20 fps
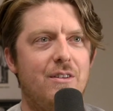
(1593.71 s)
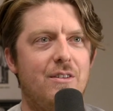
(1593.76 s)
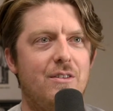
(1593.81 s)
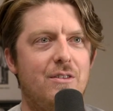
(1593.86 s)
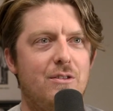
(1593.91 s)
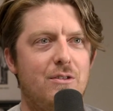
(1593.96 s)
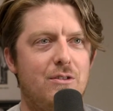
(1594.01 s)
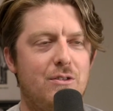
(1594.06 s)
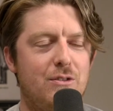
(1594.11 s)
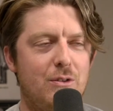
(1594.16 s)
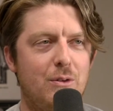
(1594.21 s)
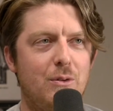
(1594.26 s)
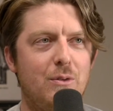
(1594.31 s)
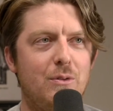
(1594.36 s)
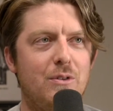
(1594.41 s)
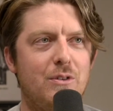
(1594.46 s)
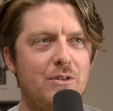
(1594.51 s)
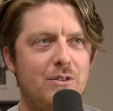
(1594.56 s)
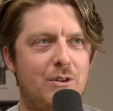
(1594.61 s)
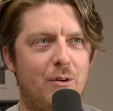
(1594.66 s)
Soon
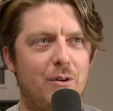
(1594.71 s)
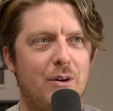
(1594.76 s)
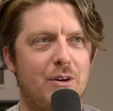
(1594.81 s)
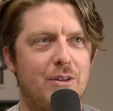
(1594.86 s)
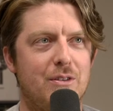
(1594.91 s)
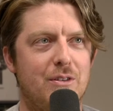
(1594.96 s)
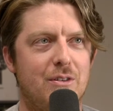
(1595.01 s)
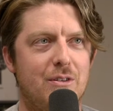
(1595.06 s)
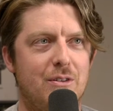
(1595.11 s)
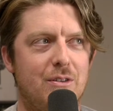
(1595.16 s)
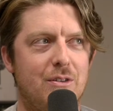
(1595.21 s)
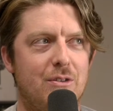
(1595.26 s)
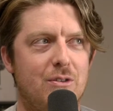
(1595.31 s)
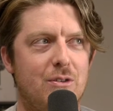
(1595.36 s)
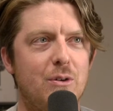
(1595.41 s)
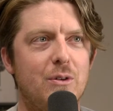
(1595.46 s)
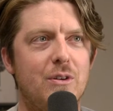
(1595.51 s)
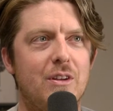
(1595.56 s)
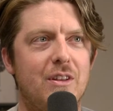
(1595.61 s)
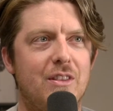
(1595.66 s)

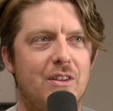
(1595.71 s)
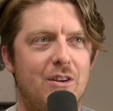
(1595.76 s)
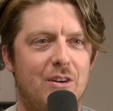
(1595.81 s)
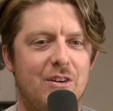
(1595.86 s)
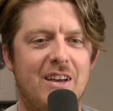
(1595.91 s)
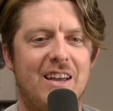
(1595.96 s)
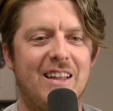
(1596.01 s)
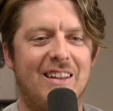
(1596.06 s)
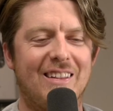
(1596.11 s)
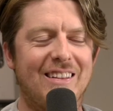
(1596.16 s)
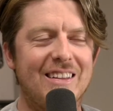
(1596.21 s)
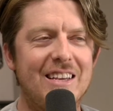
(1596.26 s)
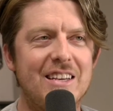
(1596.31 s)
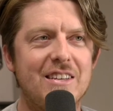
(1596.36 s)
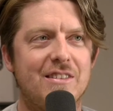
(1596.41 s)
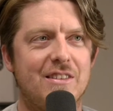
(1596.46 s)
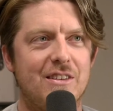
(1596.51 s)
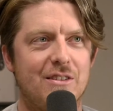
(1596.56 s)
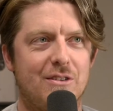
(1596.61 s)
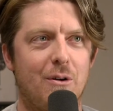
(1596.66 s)
there at
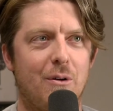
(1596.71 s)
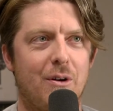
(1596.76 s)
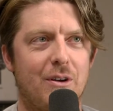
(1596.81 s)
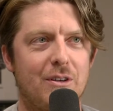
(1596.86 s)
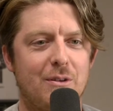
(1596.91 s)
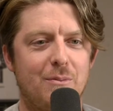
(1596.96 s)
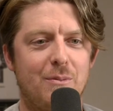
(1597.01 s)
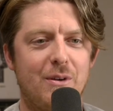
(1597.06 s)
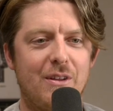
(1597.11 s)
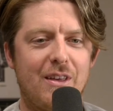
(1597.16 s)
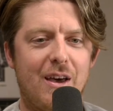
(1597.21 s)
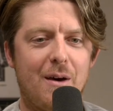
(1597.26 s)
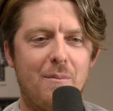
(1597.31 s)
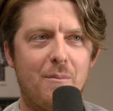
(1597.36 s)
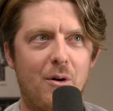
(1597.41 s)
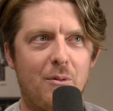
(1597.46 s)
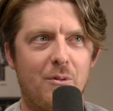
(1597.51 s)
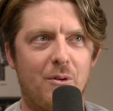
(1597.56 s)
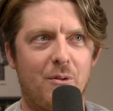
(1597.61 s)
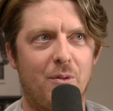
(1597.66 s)
least is going to be that
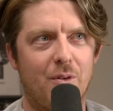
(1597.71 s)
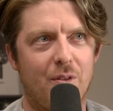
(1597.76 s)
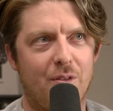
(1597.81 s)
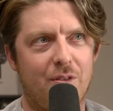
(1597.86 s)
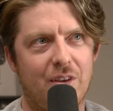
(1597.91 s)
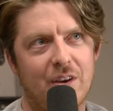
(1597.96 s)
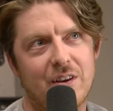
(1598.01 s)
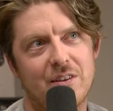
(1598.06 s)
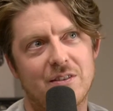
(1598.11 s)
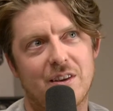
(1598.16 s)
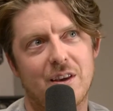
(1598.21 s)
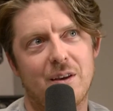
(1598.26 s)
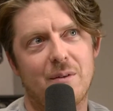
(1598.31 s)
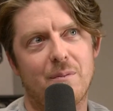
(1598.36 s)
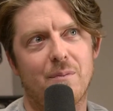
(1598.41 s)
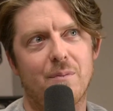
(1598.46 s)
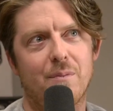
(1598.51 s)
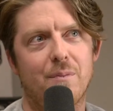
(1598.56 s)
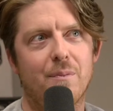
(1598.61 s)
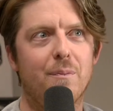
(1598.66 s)
moment where things get
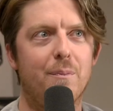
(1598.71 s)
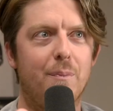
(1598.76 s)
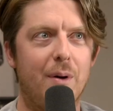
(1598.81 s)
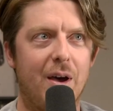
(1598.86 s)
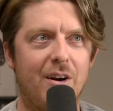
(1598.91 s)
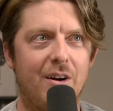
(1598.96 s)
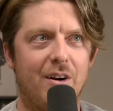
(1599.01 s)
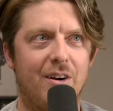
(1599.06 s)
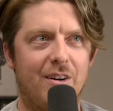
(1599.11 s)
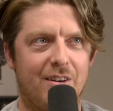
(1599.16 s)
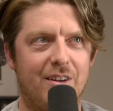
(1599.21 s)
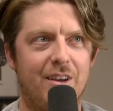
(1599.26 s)
better. Yeah.